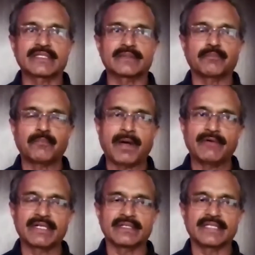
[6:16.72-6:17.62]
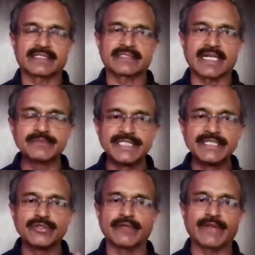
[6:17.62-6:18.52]
power that comes into
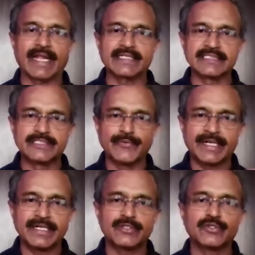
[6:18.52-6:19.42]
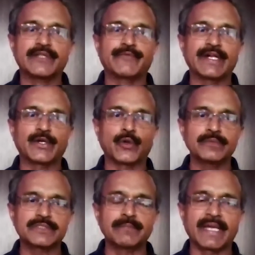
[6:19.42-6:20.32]
the flat is divided into different
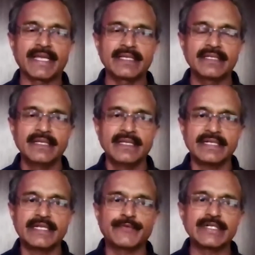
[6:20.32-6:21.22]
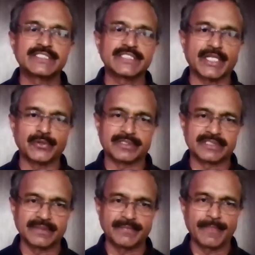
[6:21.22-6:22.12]
rooms by different
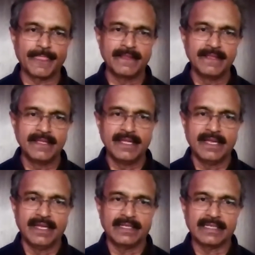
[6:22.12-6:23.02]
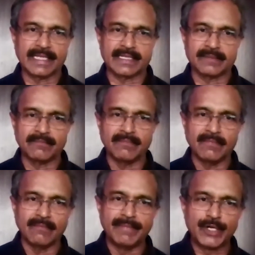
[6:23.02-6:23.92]
circuits. Like
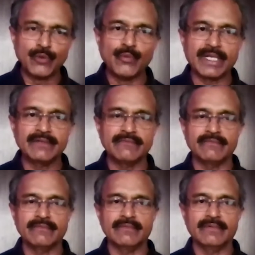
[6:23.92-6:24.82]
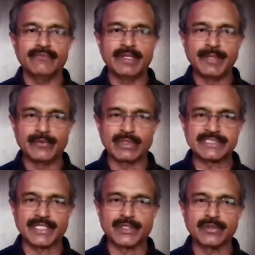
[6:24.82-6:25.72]
bedroom 1 will be in one
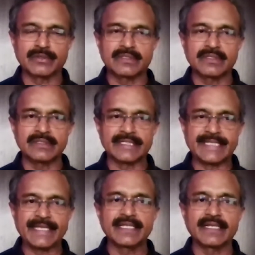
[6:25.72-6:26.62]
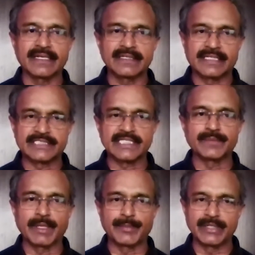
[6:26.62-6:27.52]
circuit, the dining and kitchen
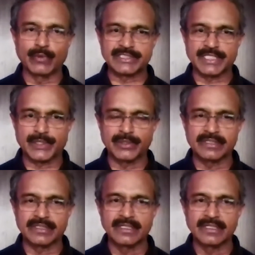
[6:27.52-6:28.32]
may be in one circuit,